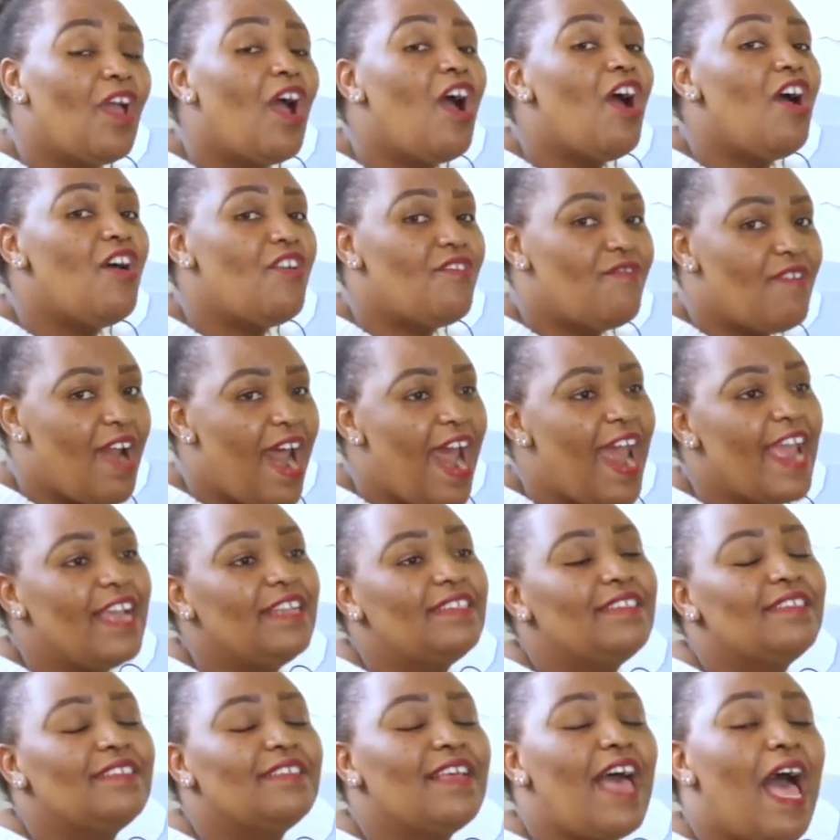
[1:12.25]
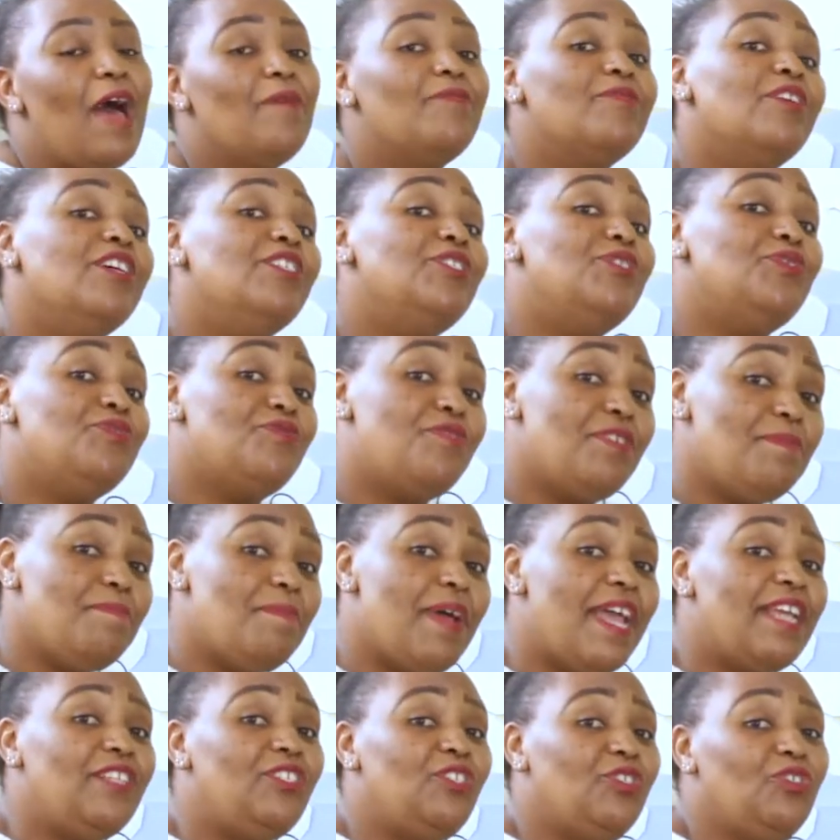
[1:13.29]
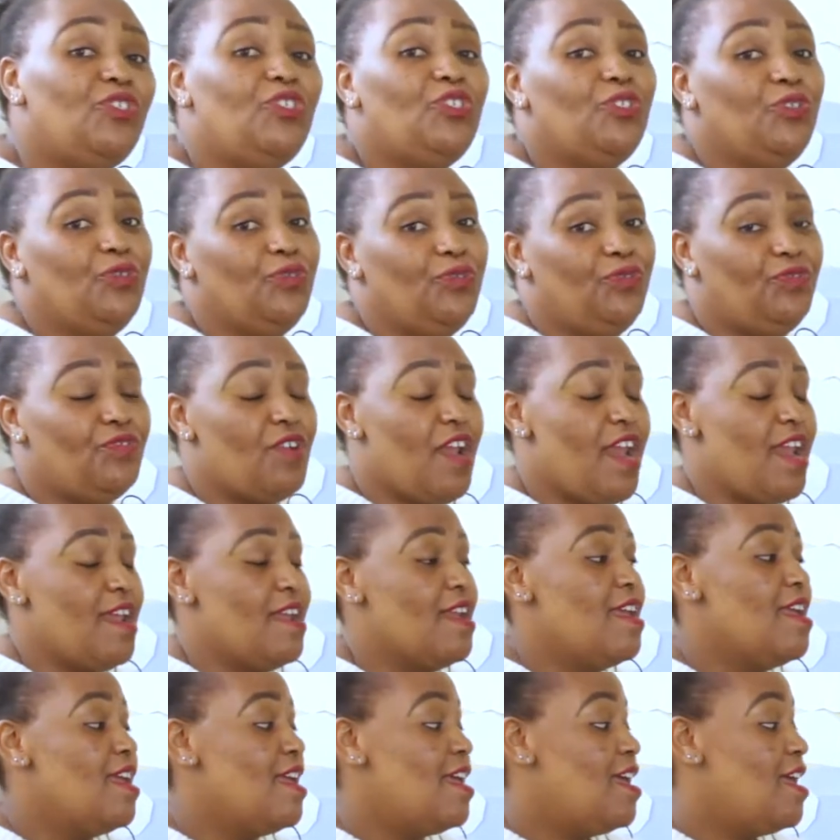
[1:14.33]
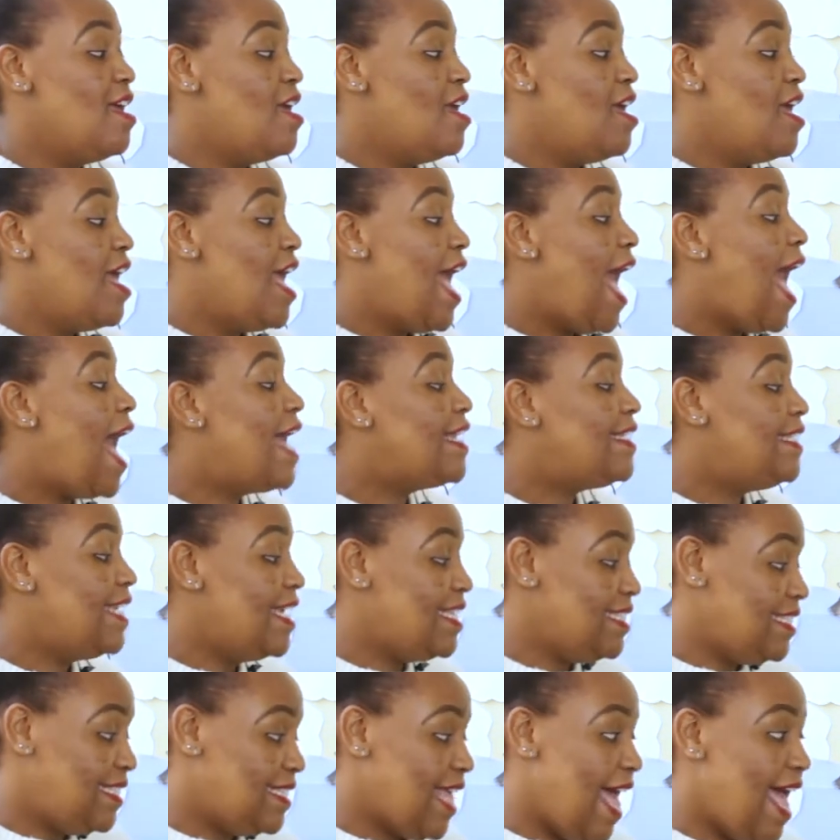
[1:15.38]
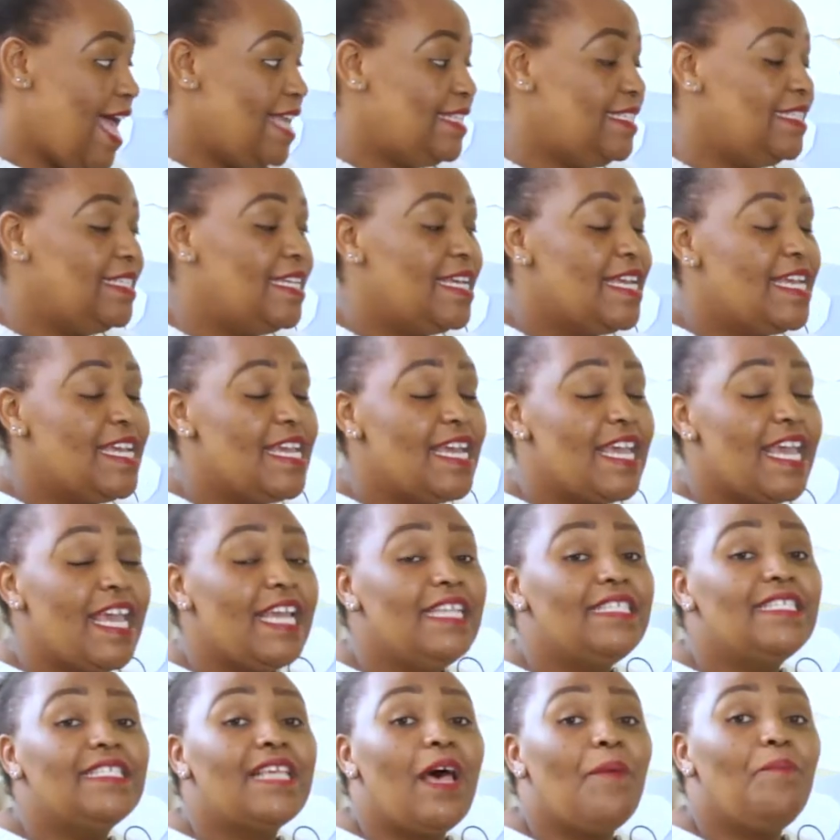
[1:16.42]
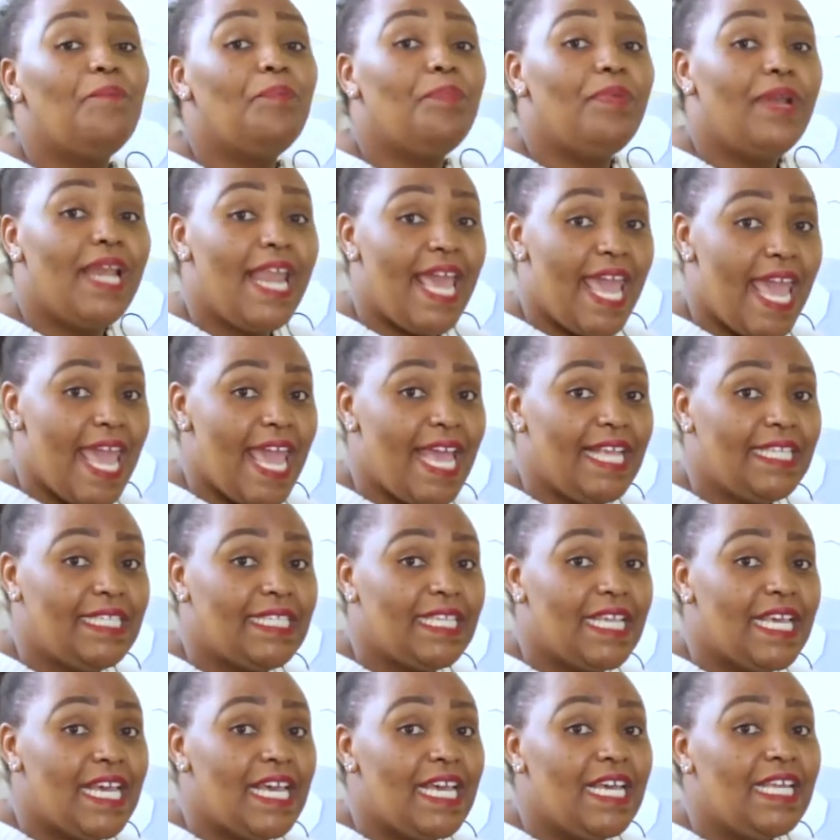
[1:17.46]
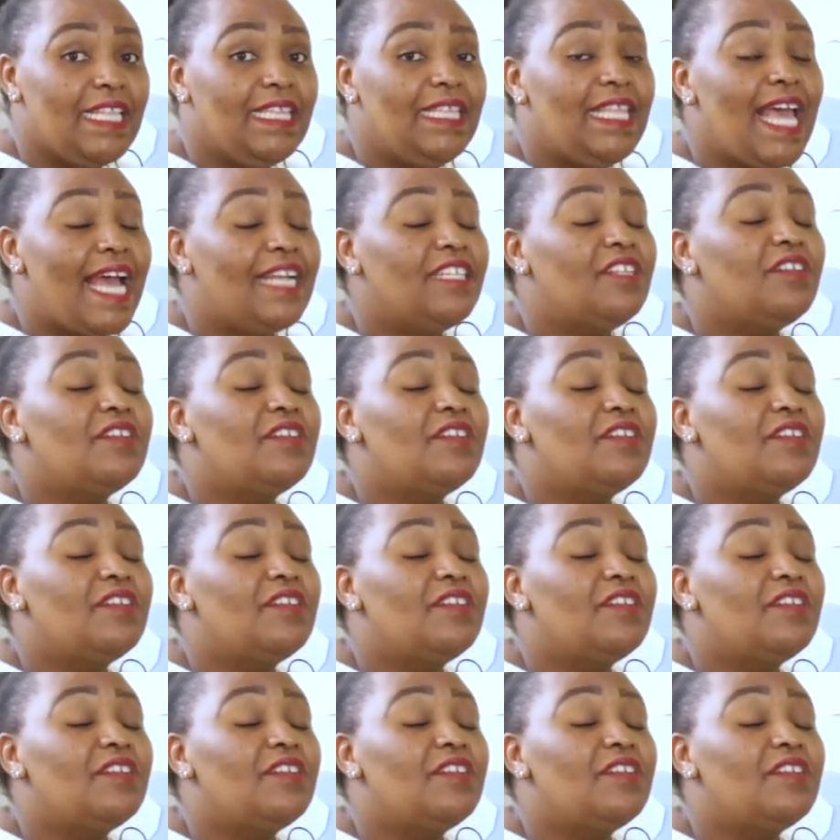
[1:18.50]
Alright, I'm going to remind you, children. A desert, it's a place that